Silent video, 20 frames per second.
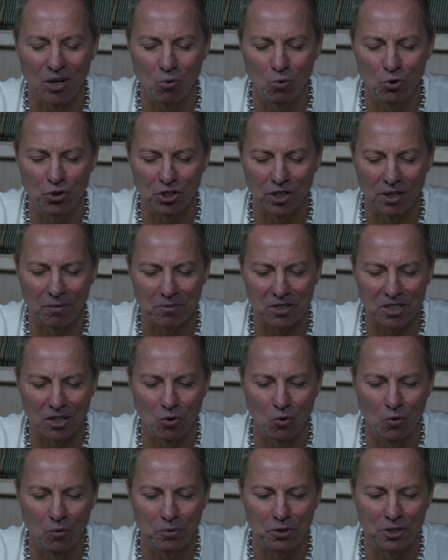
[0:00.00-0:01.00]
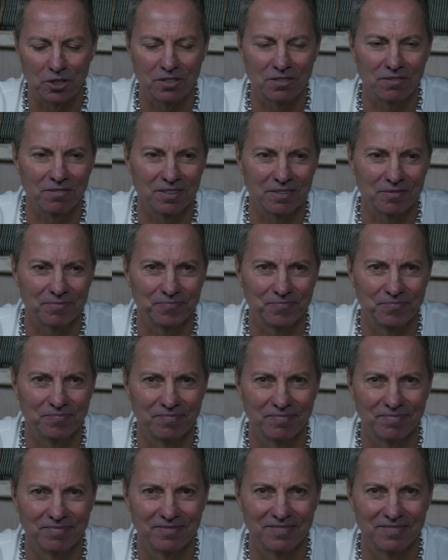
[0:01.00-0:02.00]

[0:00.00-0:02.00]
in the scientific community.